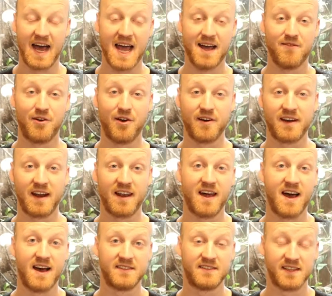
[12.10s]
I have learned a
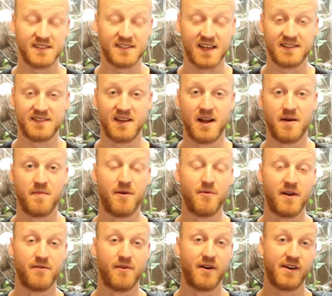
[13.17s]
lot since I set up my
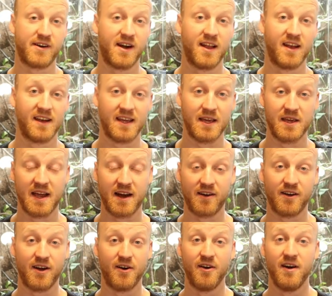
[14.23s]
Red Runner colony a year
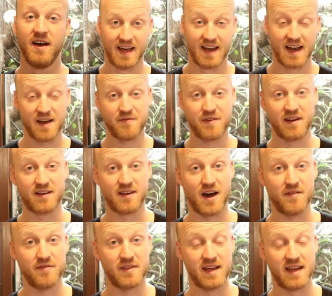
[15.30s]
ago, and I feel
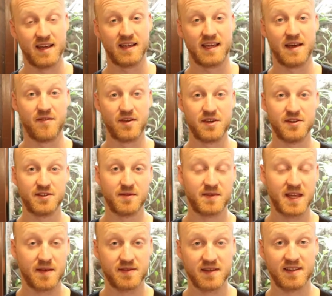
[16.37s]
confident giving you some
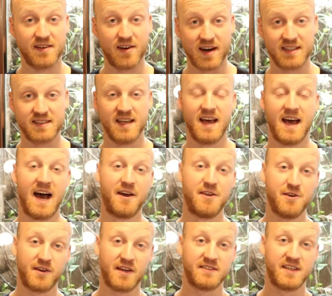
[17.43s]
tips and tricks how
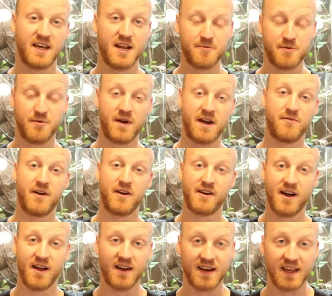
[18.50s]
you can set up your Red Runner
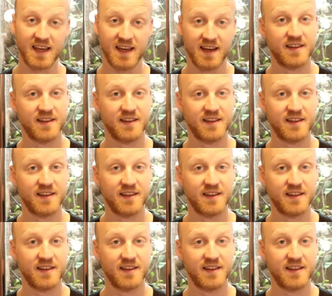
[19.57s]
colony